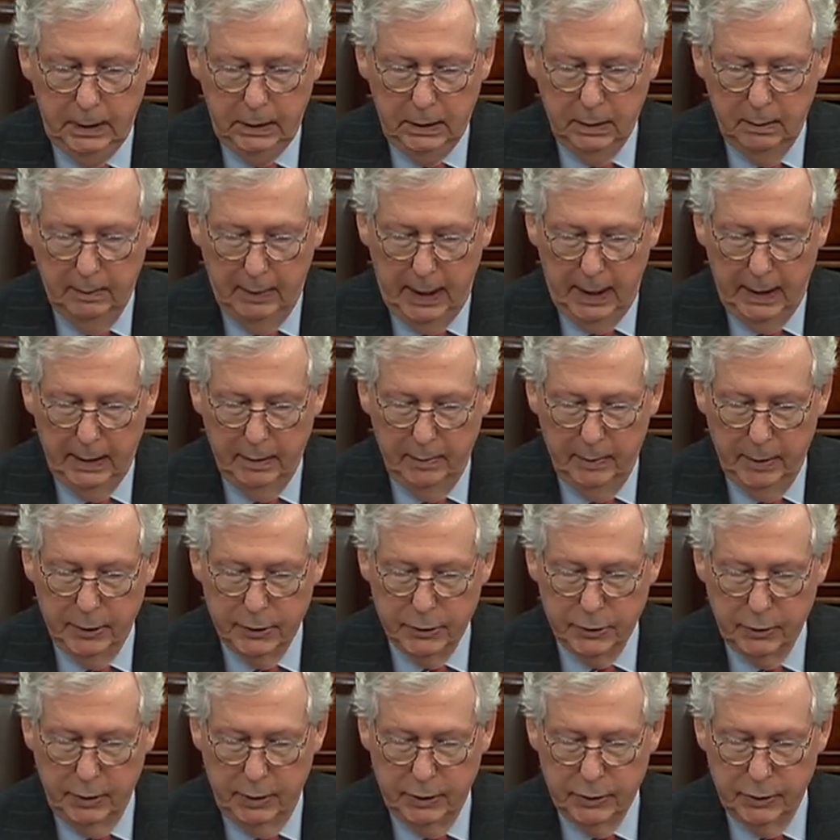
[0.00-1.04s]
The Biden
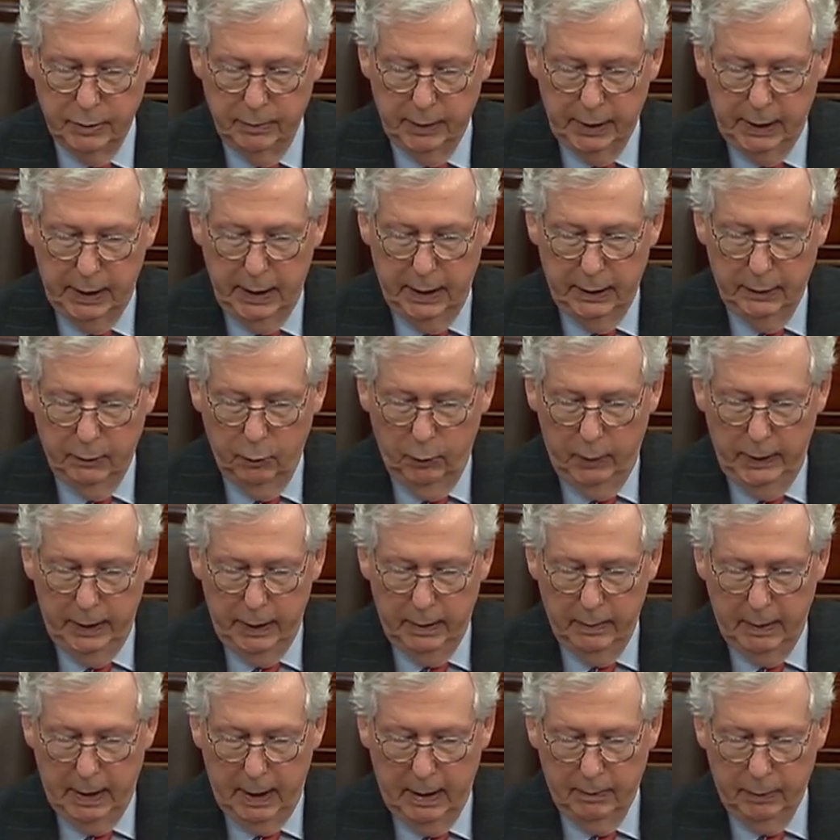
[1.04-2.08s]
administration began the
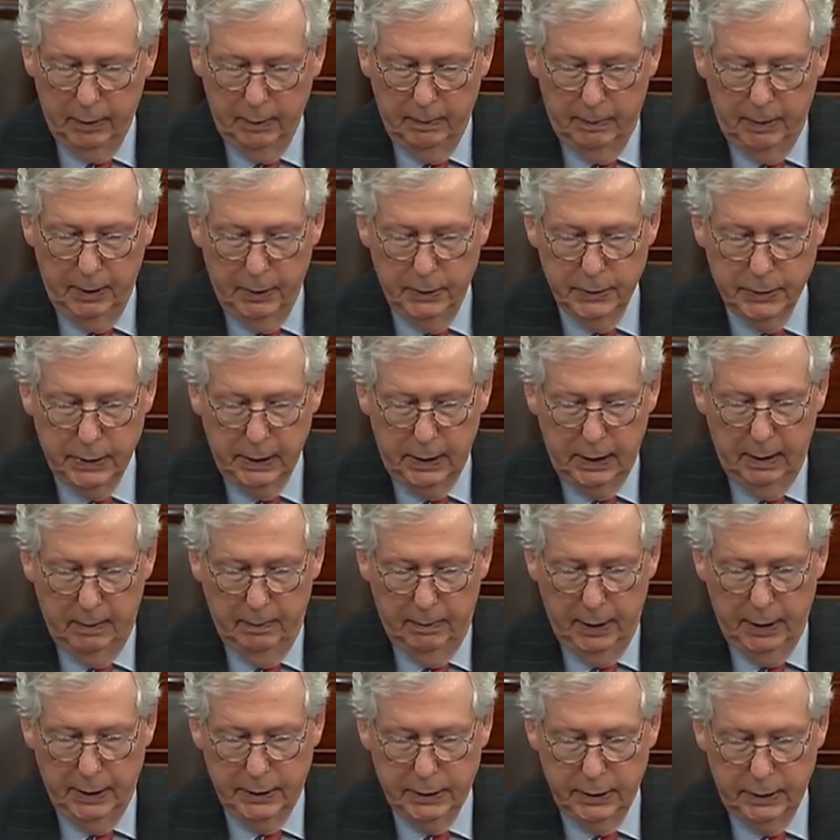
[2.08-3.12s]
week by proposing a
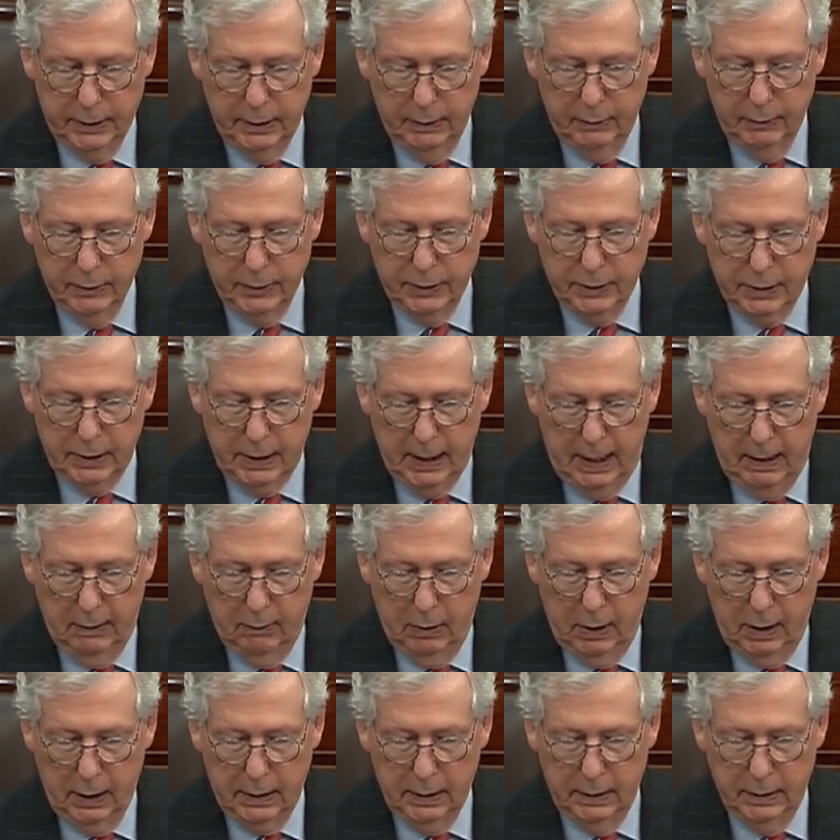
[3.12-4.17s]
budget that would
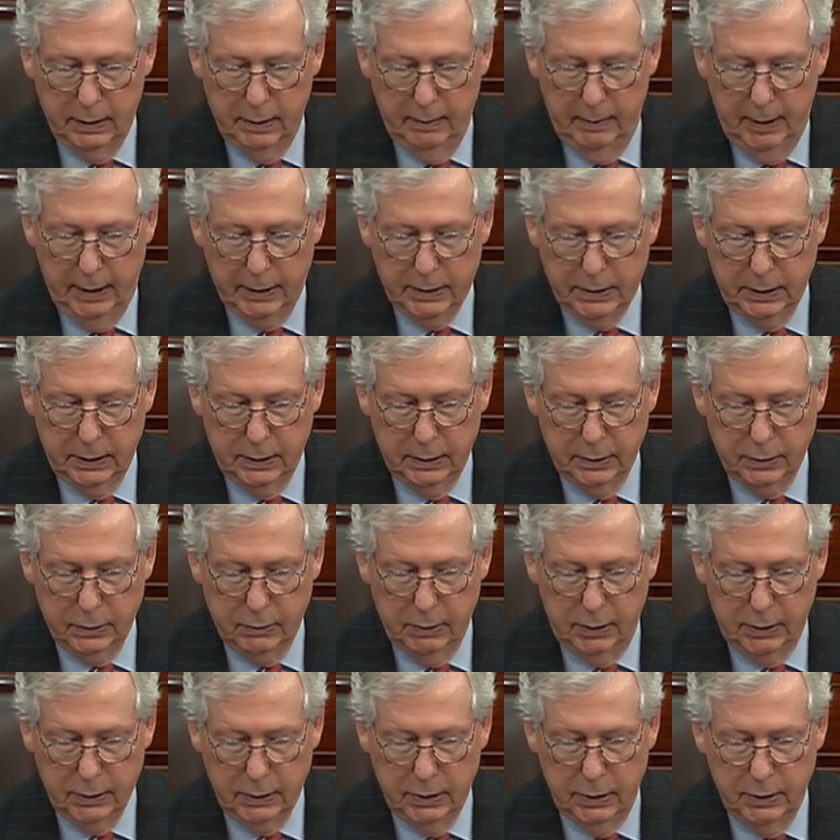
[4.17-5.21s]
skyrocket domestic
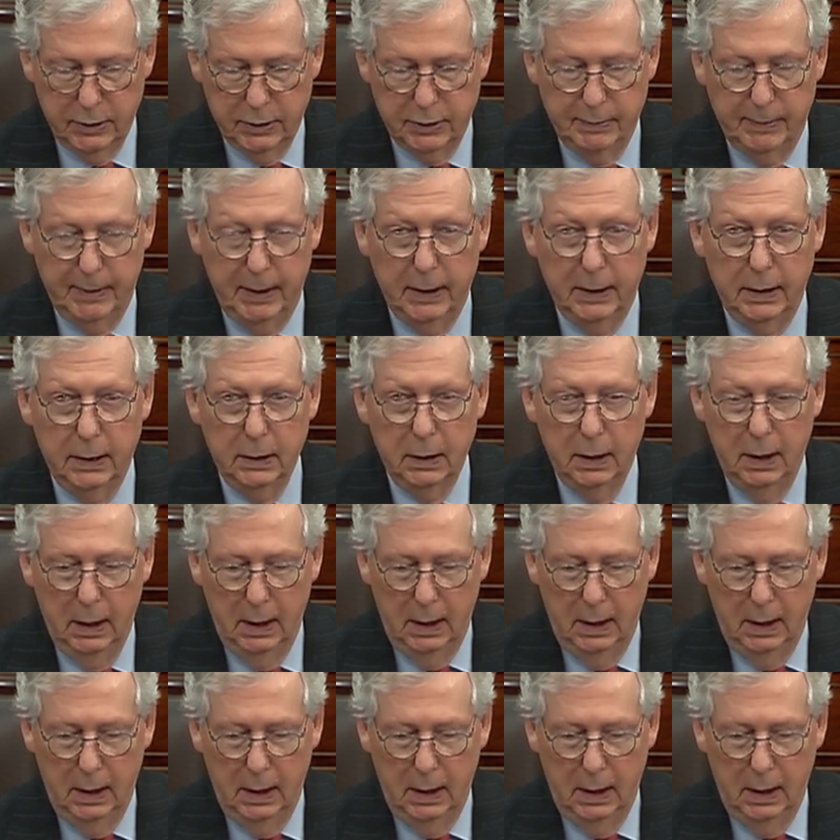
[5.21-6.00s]
discretionary spending